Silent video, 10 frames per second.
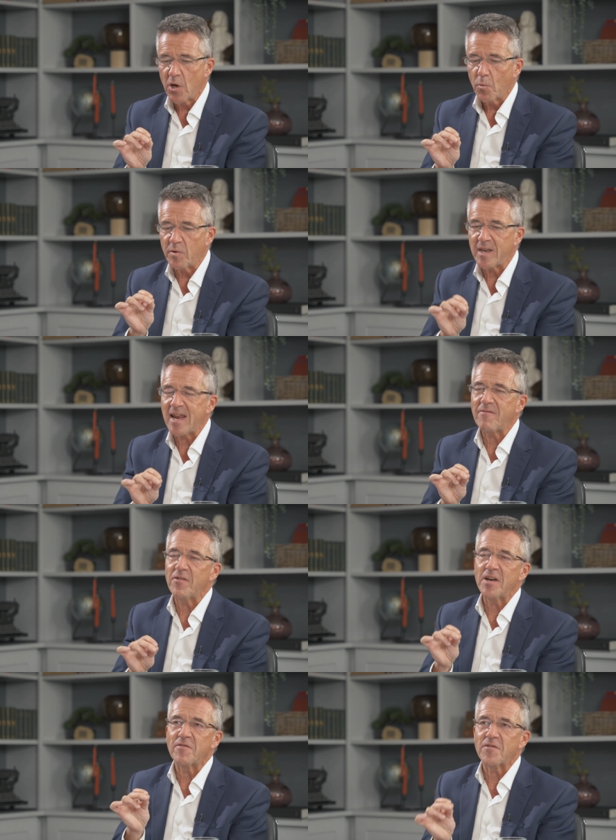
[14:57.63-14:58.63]
within
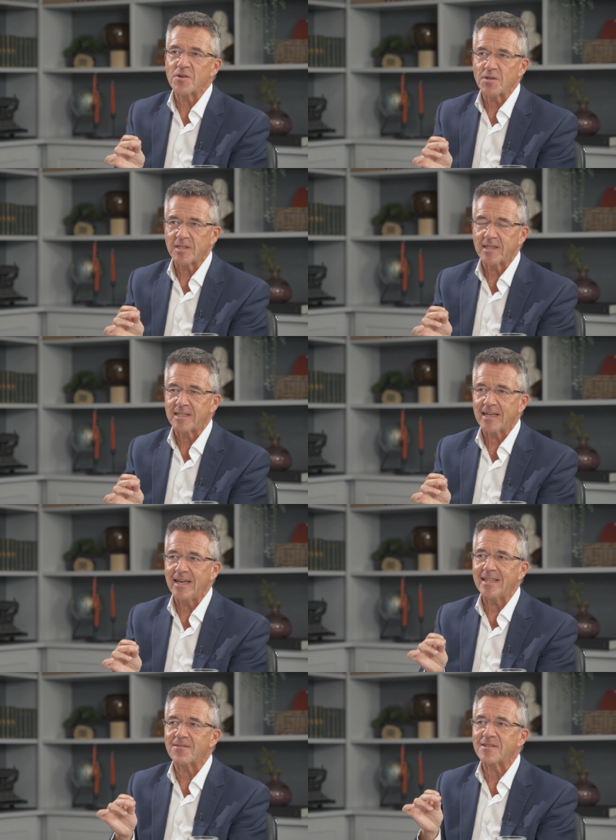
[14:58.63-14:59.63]
every
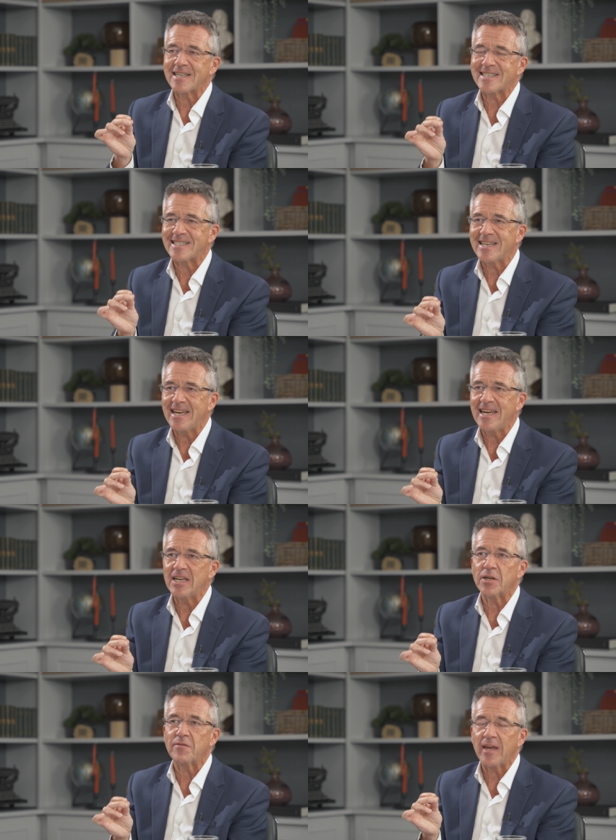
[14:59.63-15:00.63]
adversity there is a
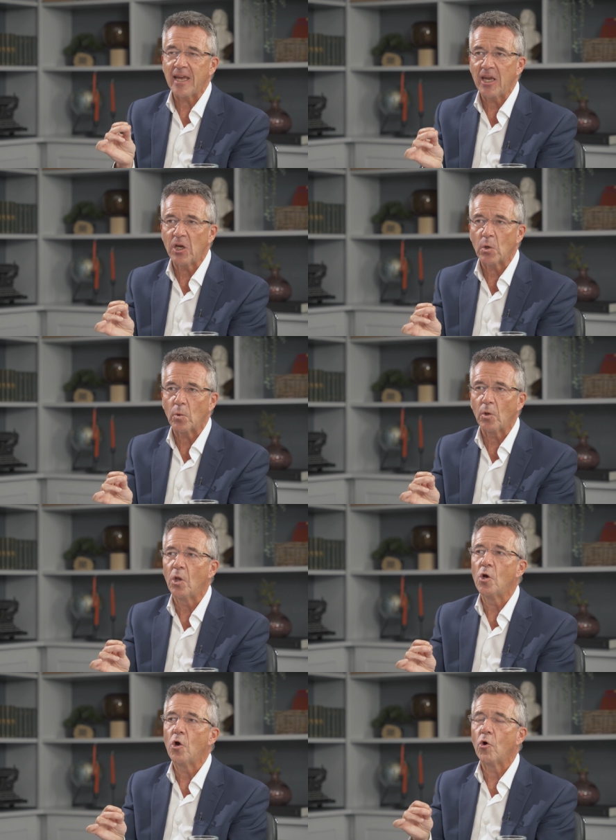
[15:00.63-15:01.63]
seed of equal
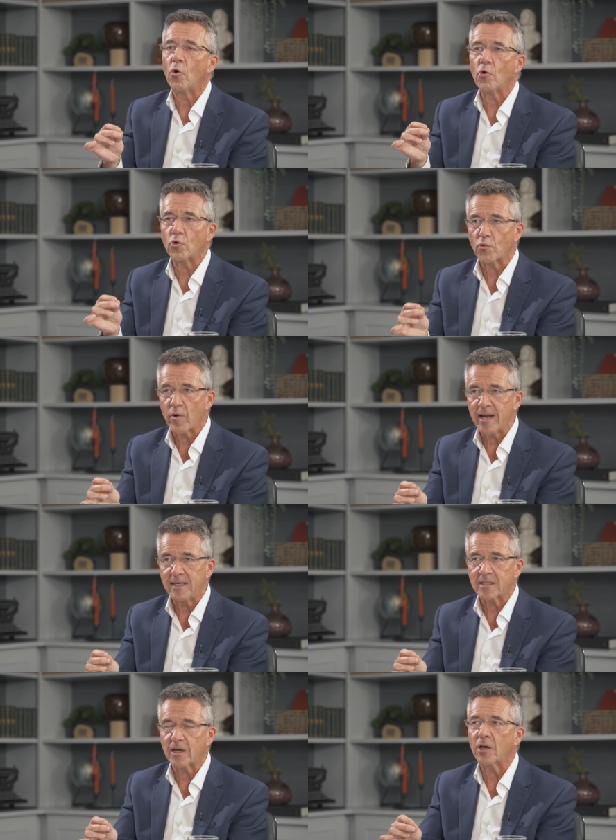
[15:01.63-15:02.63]
or
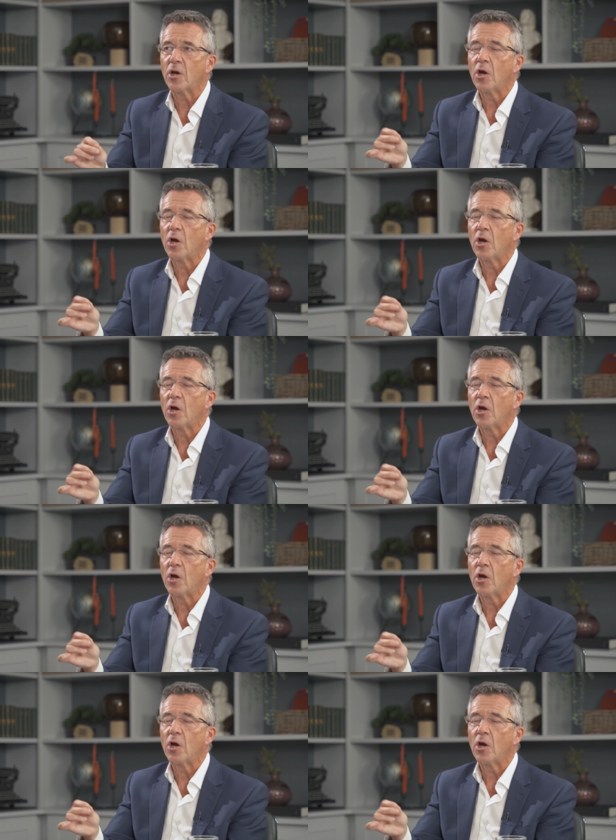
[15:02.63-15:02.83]
greater